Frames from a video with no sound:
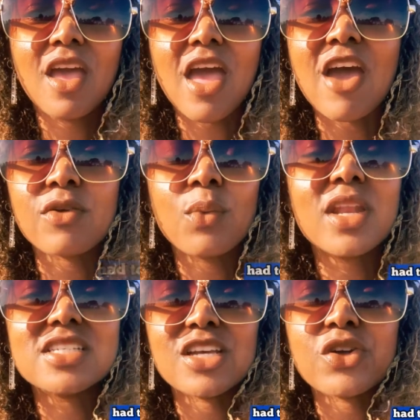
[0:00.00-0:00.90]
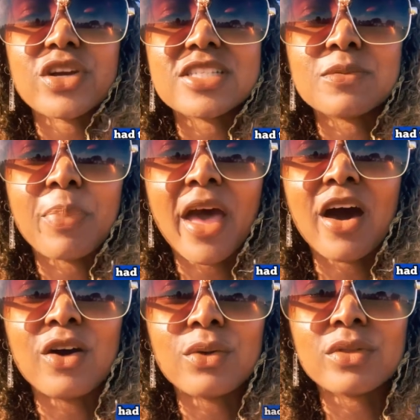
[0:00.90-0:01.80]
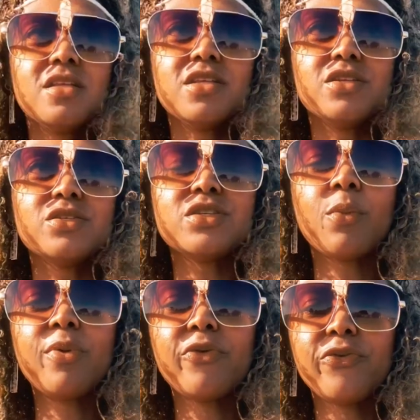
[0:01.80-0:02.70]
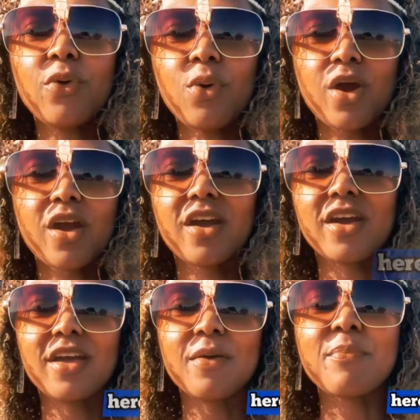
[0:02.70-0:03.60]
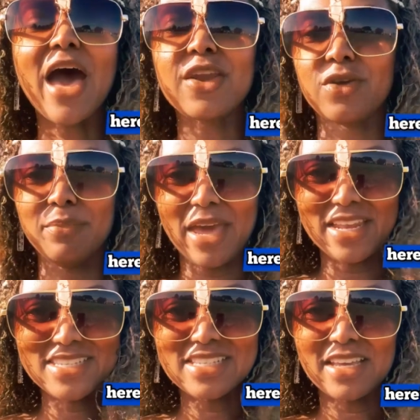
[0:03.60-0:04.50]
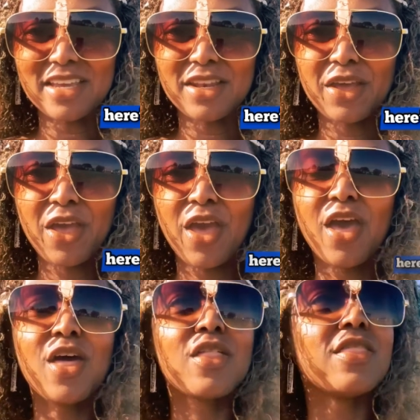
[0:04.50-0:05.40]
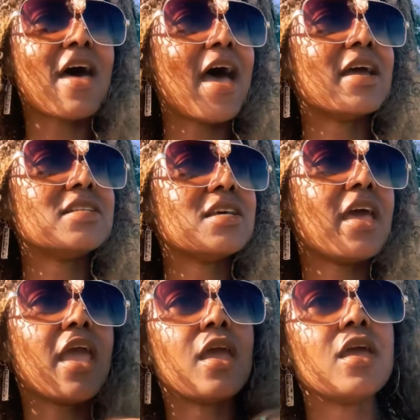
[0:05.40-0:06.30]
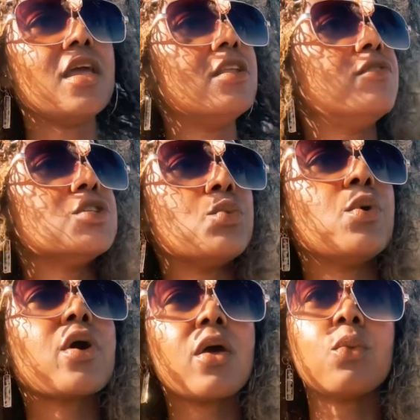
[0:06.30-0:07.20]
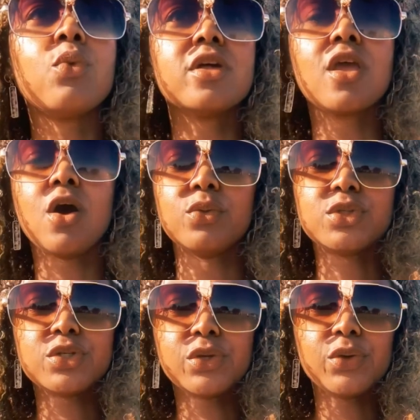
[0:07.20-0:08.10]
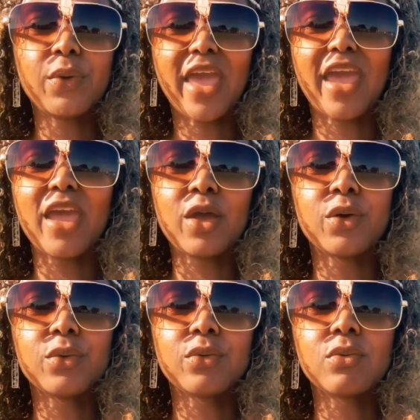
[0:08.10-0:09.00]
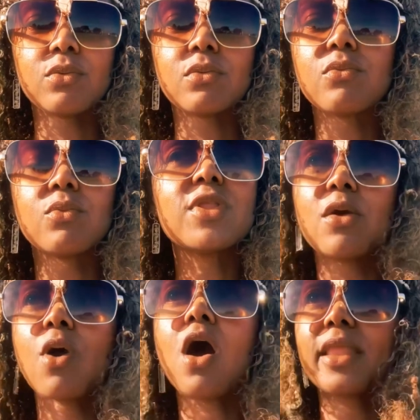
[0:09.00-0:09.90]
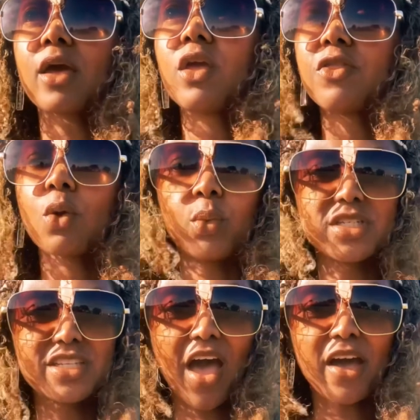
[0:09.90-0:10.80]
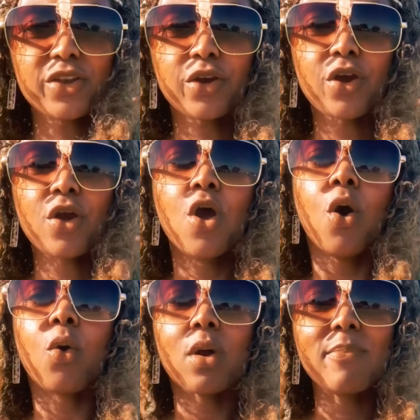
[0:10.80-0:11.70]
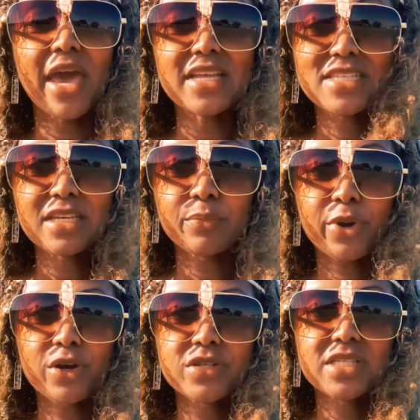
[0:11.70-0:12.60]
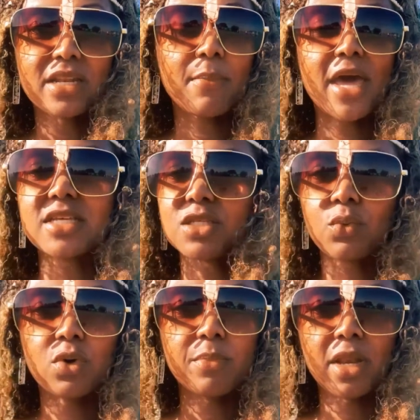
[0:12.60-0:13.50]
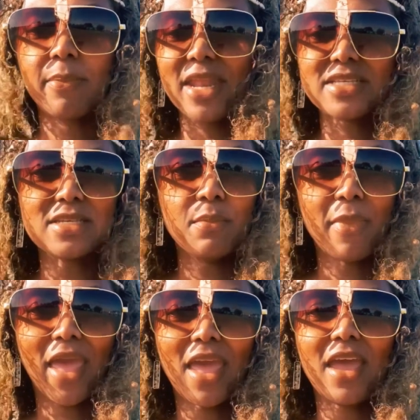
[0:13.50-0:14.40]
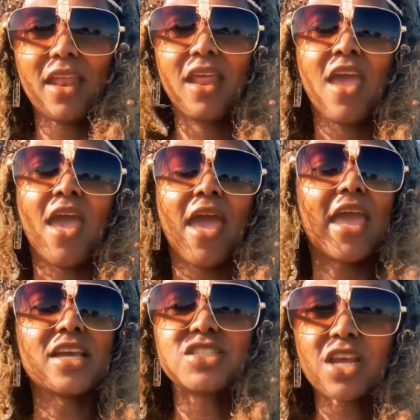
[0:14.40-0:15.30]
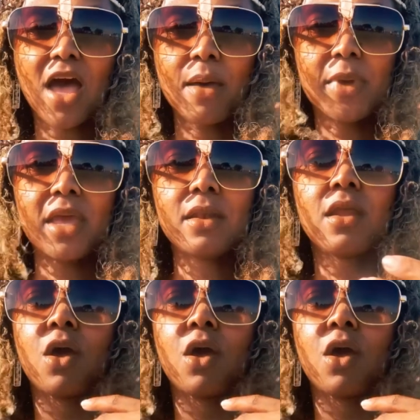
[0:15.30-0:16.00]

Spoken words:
Everyone is under a spell. So before modern medicine, that a individual would go to a, what they would call like either a witch doctor or a medicine person, a medicine woman, a medicine man, a shaman.